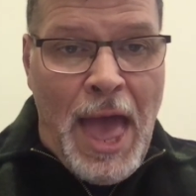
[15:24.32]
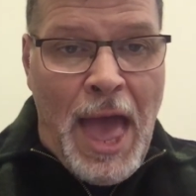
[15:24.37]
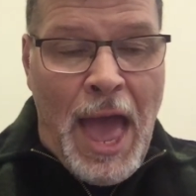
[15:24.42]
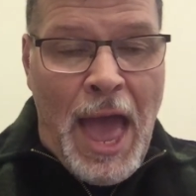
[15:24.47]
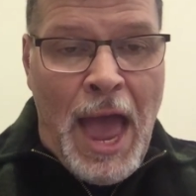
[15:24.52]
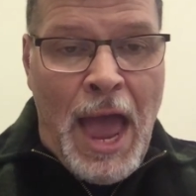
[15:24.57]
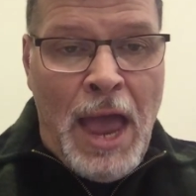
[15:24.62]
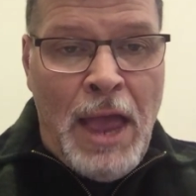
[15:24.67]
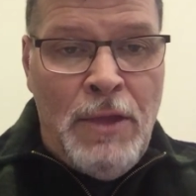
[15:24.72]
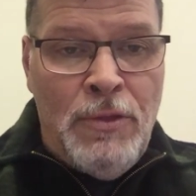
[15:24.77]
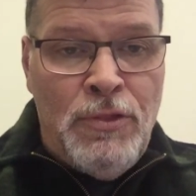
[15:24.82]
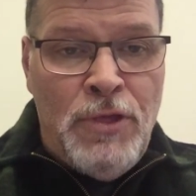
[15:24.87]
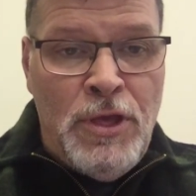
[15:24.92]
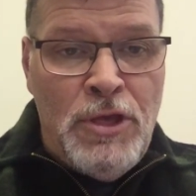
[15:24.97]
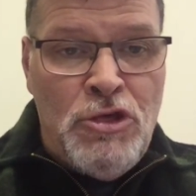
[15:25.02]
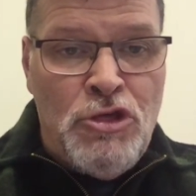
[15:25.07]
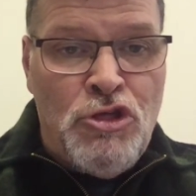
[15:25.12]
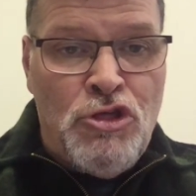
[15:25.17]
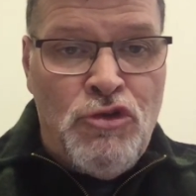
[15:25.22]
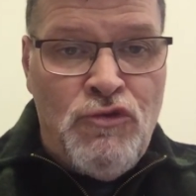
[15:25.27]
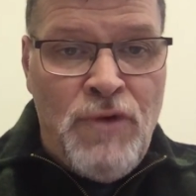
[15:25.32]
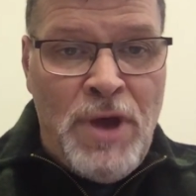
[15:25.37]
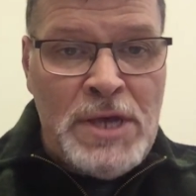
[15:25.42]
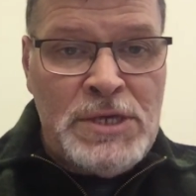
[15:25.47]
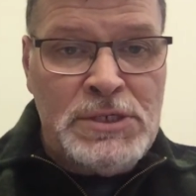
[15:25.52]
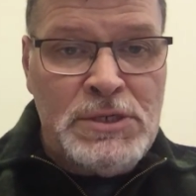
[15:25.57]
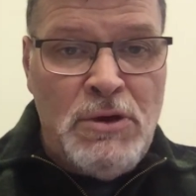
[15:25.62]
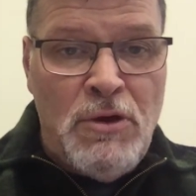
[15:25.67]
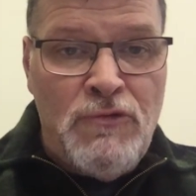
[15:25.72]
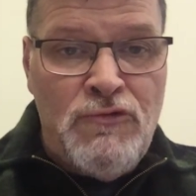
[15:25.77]
and the
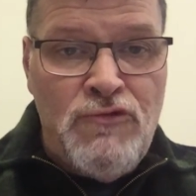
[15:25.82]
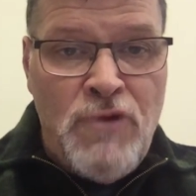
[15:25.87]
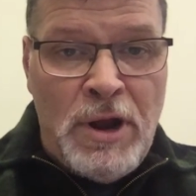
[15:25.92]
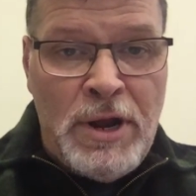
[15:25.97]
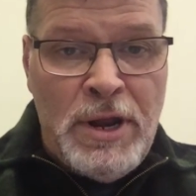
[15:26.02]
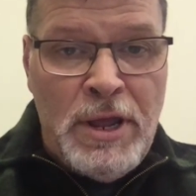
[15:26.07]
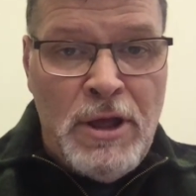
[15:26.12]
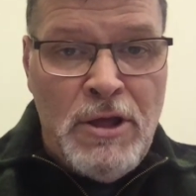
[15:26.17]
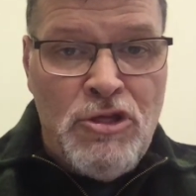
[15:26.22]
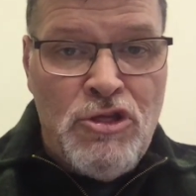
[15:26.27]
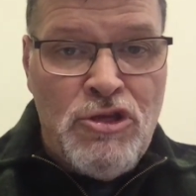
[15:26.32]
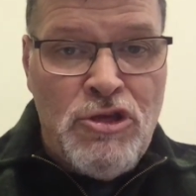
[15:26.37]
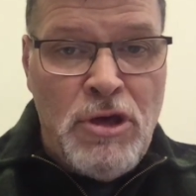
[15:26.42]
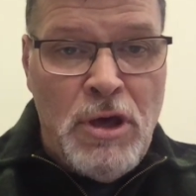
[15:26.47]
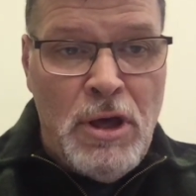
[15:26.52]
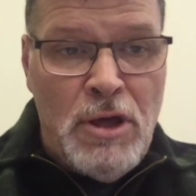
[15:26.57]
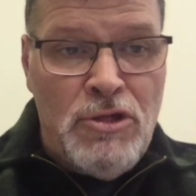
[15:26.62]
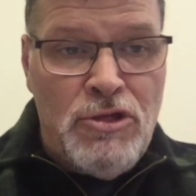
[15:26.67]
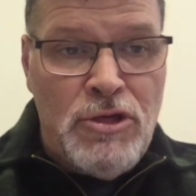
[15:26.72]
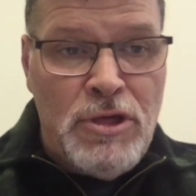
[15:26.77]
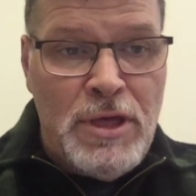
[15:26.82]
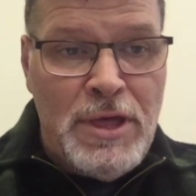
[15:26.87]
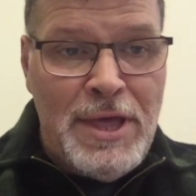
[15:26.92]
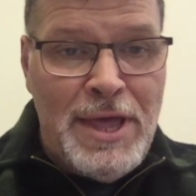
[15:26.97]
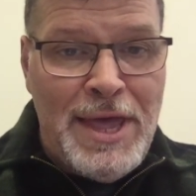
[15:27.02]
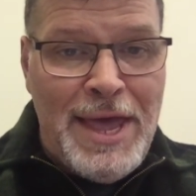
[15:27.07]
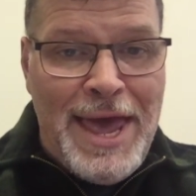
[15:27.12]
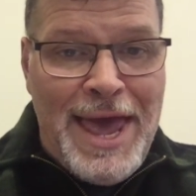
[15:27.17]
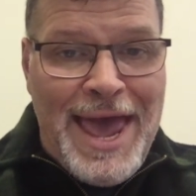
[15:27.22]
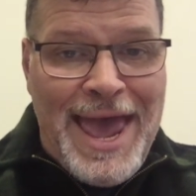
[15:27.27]
stress of running a church,
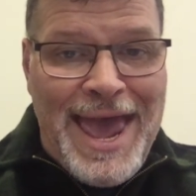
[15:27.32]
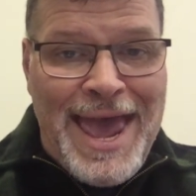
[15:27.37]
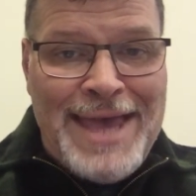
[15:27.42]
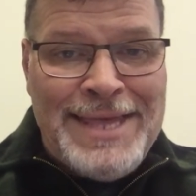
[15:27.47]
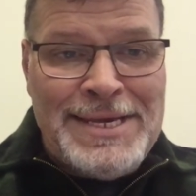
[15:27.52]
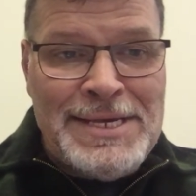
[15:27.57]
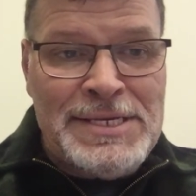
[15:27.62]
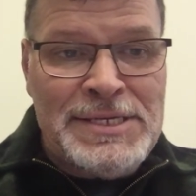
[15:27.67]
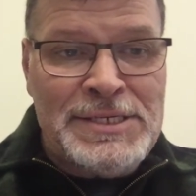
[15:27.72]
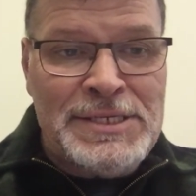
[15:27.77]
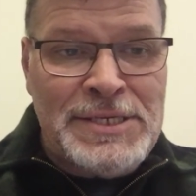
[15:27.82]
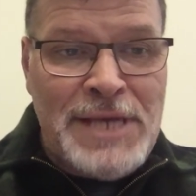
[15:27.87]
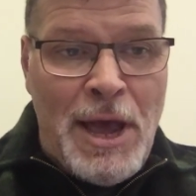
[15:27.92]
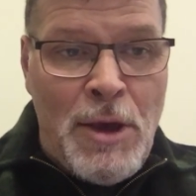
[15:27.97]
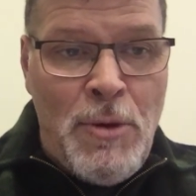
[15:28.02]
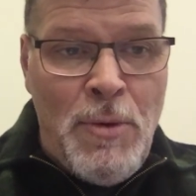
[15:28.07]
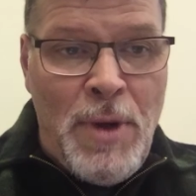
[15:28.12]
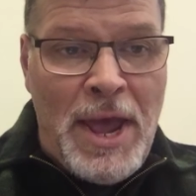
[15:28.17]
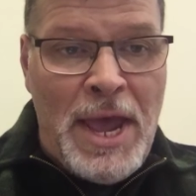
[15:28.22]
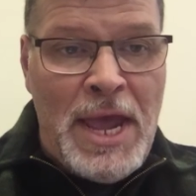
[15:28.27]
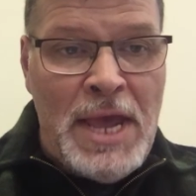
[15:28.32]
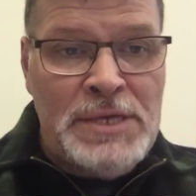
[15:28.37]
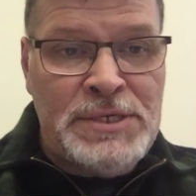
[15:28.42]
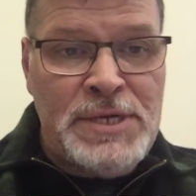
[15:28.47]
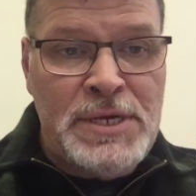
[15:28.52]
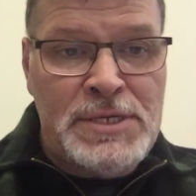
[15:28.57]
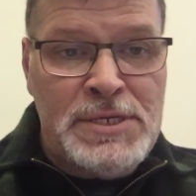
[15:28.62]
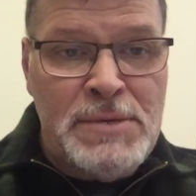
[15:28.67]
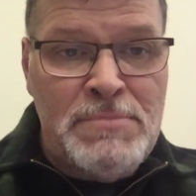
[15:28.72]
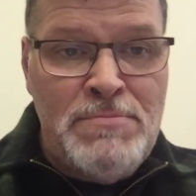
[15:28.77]
it is so
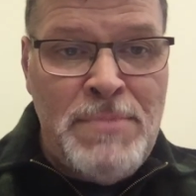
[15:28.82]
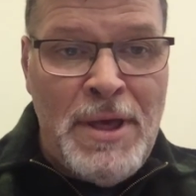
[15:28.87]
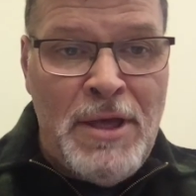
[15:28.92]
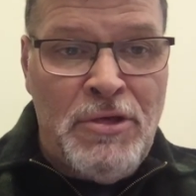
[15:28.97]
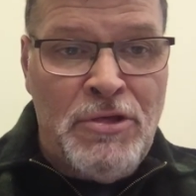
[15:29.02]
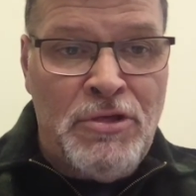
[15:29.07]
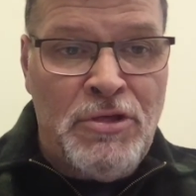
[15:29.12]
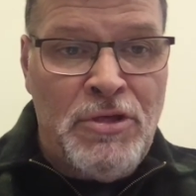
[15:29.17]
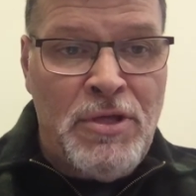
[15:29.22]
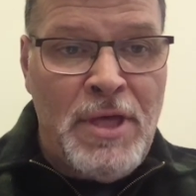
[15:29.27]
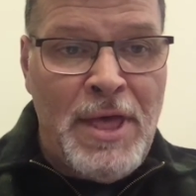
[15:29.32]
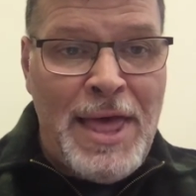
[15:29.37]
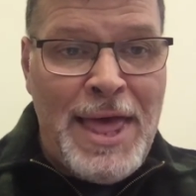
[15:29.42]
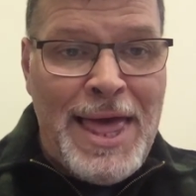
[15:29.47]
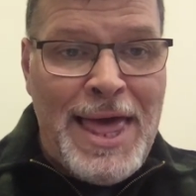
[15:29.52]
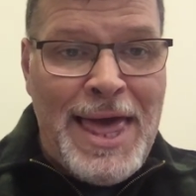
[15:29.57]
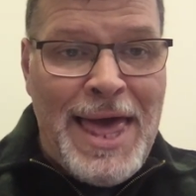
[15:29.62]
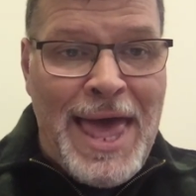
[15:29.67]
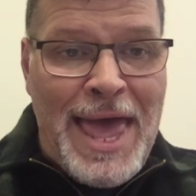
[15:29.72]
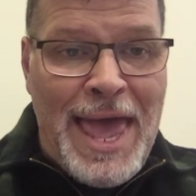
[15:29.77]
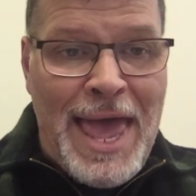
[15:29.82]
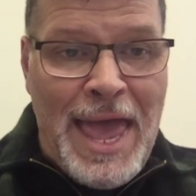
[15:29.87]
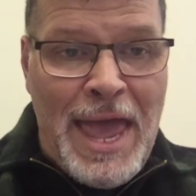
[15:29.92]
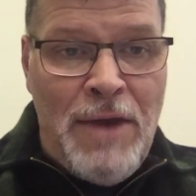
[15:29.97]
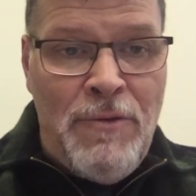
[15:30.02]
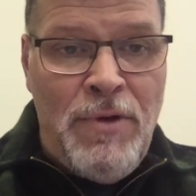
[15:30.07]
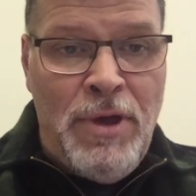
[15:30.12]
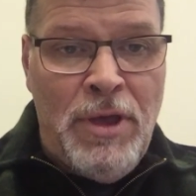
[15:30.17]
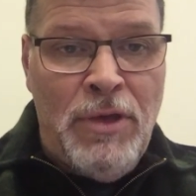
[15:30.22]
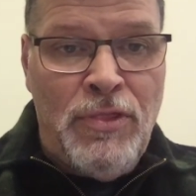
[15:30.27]
easy to miss
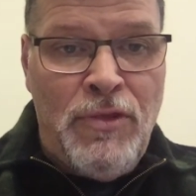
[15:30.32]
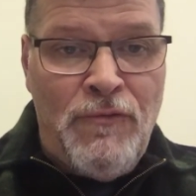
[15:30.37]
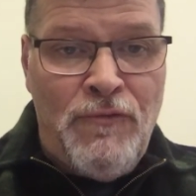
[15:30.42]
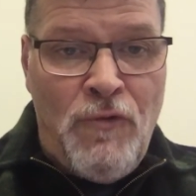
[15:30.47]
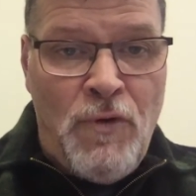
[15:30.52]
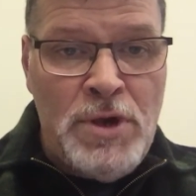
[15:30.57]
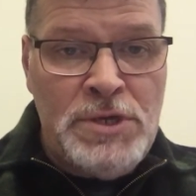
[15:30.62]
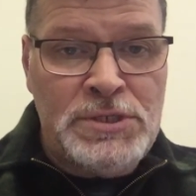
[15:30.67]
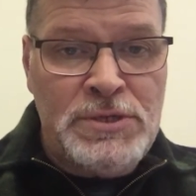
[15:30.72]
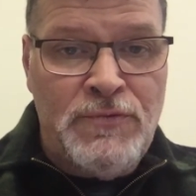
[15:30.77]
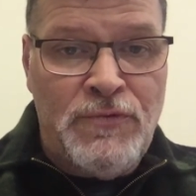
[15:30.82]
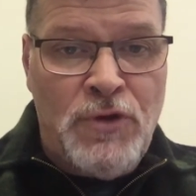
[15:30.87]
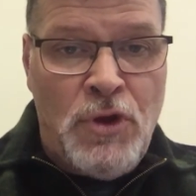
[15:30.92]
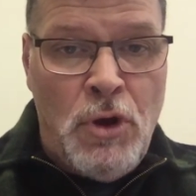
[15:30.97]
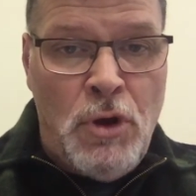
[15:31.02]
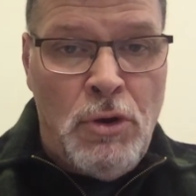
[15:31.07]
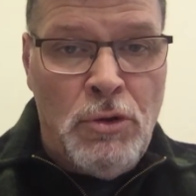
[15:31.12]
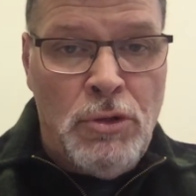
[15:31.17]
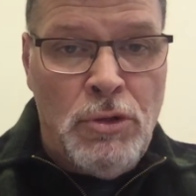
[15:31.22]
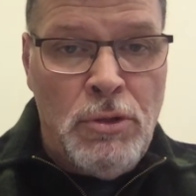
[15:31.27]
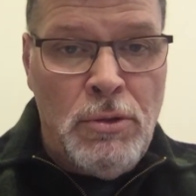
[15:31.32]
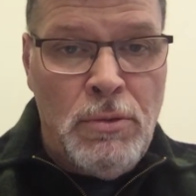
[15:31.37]
hearing the voice of God.